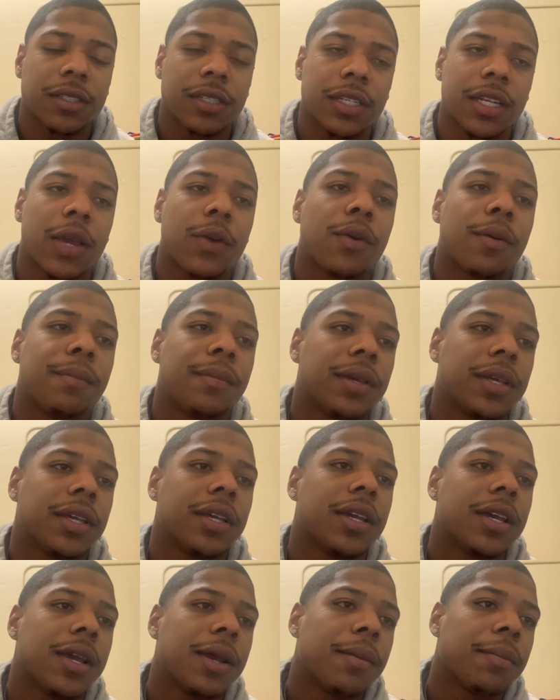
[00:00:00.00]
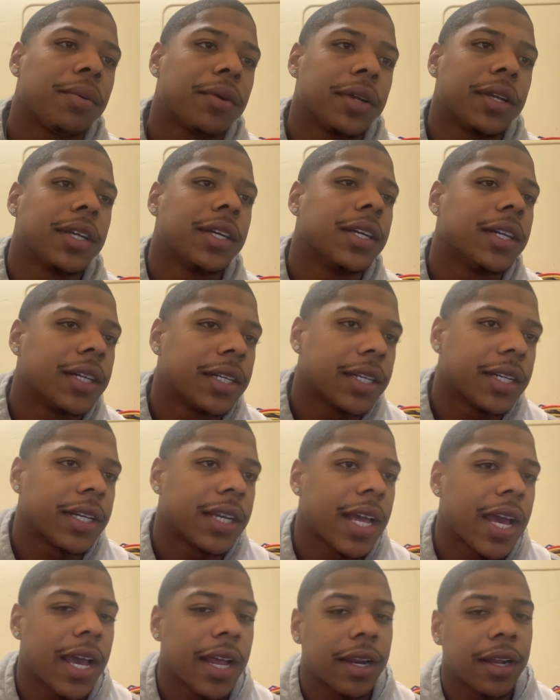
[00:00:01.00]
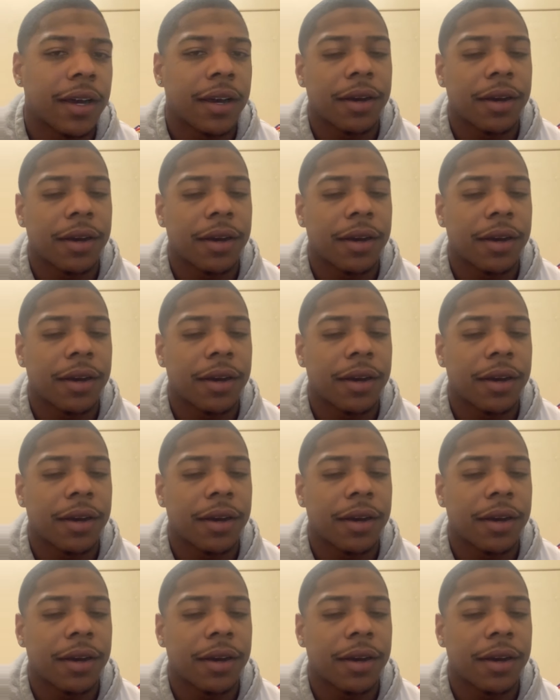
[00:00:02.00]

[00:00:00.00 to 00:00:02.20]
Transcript: then they will be pretty good in that.